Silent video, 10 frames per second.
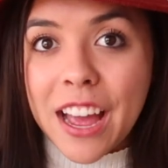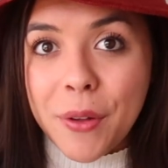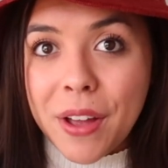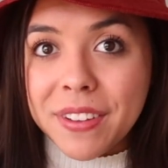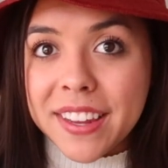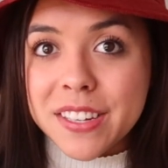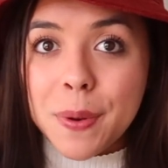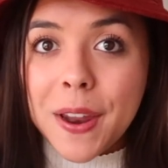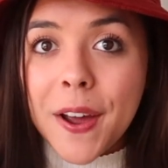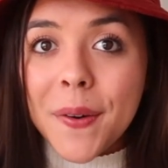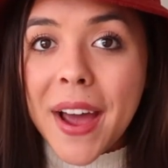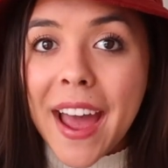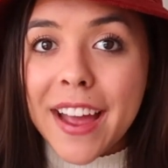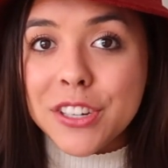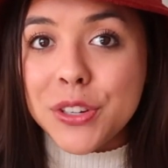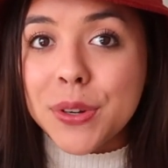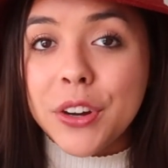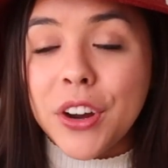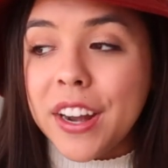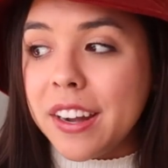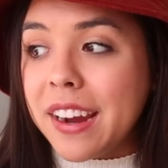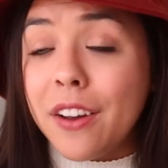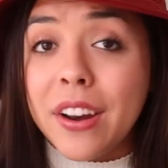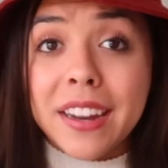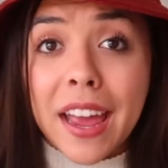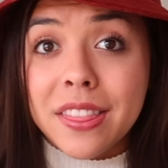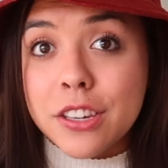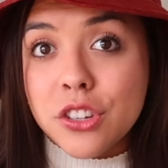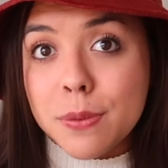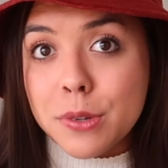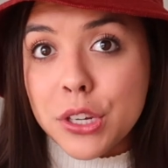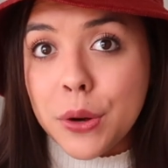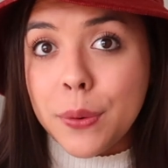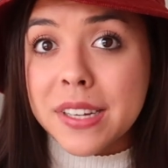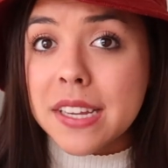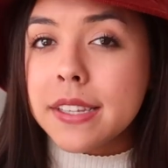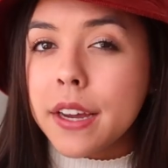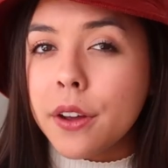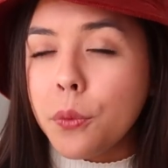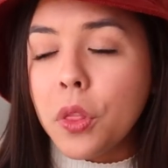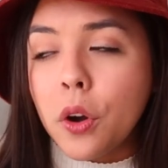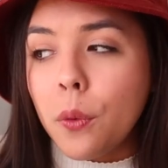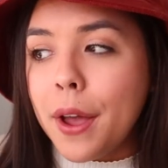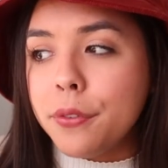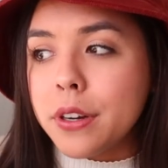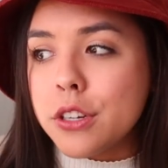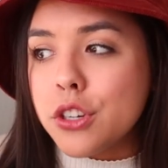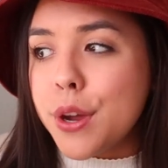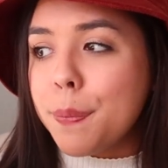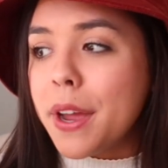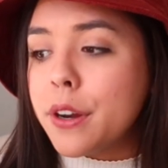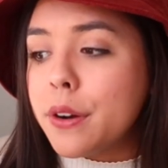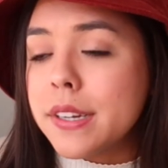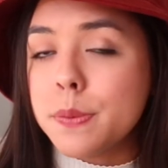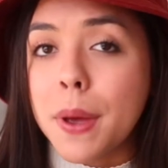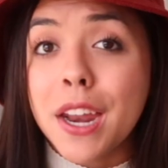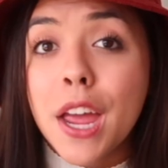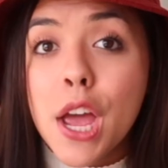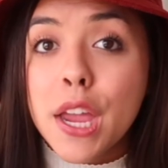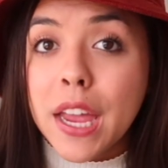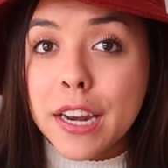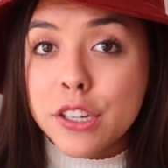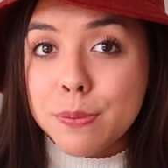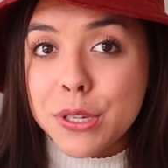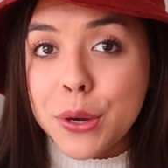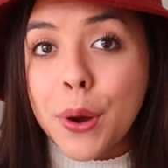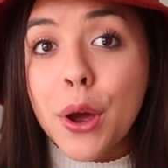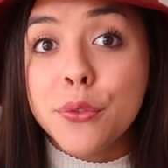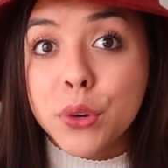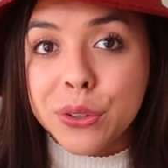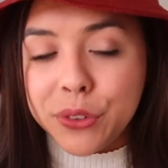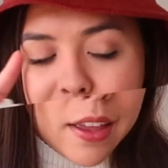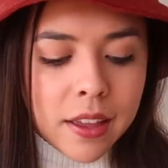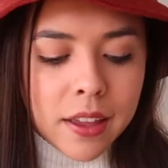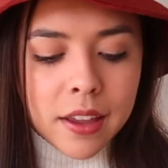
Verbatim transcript: I will have it linked below, and you can create an account and get these shipped to you. It does take a little while for it to ship, I noticed, but get it shipped to you for free.